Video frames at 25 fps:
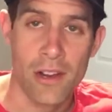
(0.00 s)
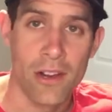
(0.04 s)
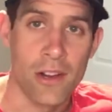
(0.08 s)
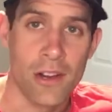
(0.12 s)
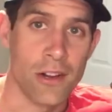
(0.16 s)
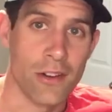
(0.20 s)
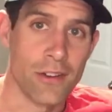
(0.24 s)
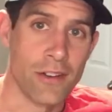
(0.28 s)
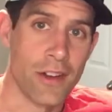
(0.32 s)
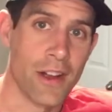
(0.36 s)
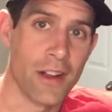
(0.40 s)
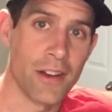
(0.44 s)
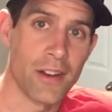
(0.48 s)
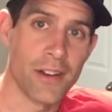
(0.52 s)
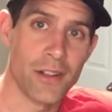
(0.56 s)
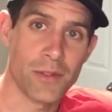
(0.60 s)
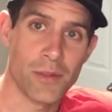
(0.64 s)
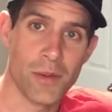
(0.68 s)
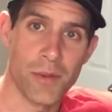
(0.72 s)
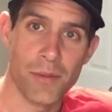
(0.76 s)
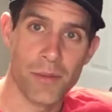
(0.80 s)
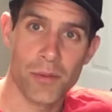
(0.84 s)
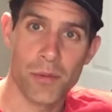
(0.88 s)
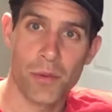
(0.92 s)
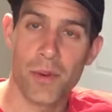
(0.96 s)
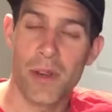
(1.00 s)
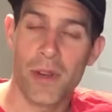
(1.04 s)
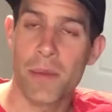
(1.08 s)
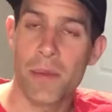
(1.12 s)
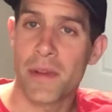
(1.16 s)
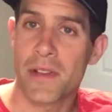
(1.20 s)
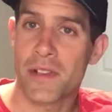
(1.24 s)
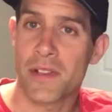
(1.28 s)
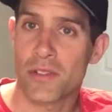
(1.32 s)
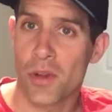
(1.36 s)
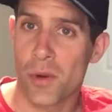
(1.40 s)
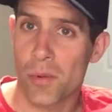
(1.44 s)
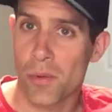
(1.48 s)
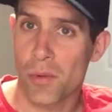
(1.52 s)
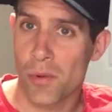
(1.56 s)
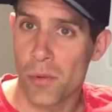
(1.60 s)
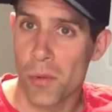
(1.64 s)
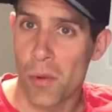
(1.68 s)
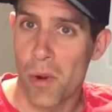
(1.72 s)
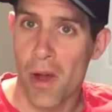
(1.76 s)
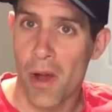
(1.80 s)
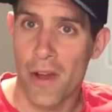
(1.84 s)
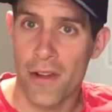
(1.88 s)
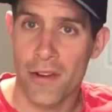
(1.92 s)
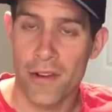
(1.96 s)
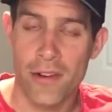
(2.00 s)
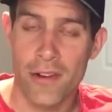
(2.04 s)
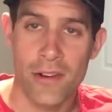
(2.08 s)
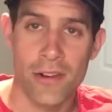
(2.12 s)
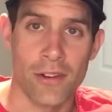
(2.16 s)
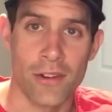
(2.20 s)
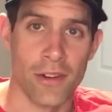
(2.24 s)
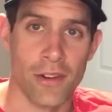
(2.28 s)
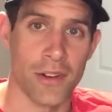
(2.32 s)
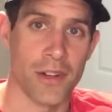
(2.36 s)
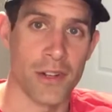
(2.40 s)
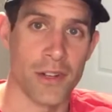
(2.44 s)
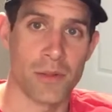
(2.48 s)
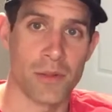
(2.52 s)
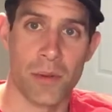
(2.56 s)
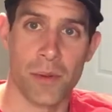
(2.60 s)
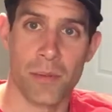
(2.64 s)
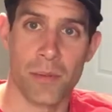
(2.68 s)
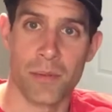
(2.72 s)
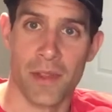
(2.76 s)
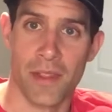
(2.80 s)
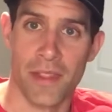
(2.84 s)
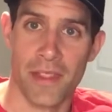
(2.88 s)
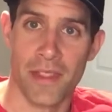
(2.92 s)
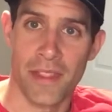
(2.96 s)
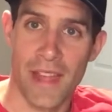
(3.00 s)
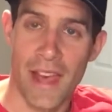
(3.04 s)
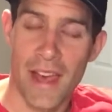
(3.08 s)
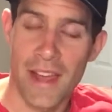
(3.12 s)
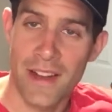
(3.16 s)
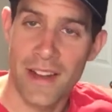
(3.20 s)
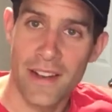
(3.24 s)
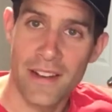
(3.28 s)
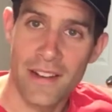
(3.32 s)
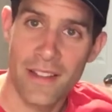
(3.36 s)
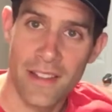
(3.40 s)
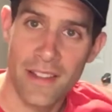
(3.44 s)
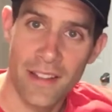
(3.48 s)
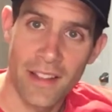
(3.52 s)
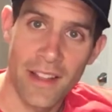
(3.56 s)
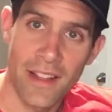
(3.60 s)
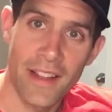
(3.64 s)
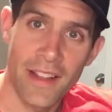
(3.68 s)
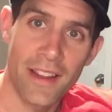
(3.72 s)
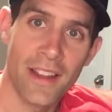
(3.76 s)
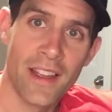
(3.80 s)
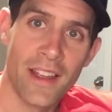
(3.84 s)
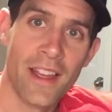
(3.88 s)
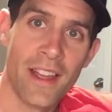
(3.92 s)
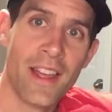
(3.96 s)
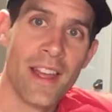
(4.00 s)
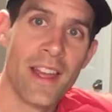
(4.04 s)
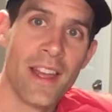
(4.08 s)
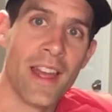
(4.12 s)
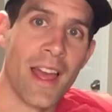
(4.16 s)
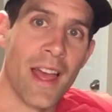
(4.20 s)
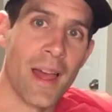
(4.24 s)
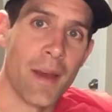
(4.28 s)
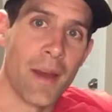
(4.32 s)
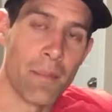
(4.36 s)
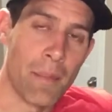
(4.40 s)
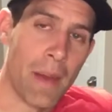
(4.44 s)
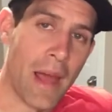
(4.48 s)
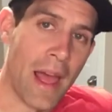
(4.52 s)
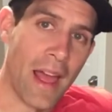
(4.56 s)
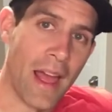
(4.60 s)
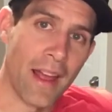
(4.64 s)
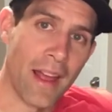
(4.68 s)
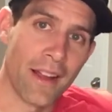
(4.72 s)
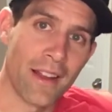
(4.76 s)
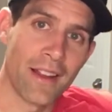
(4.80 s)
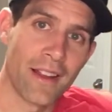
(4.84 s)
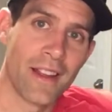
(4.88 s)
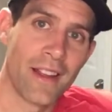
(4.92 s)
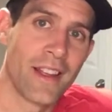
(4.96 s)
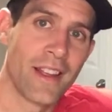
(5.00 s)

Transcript: Or I'm going to swim 20 minutes open water. Or I'm going to swim to that end of the lake and back.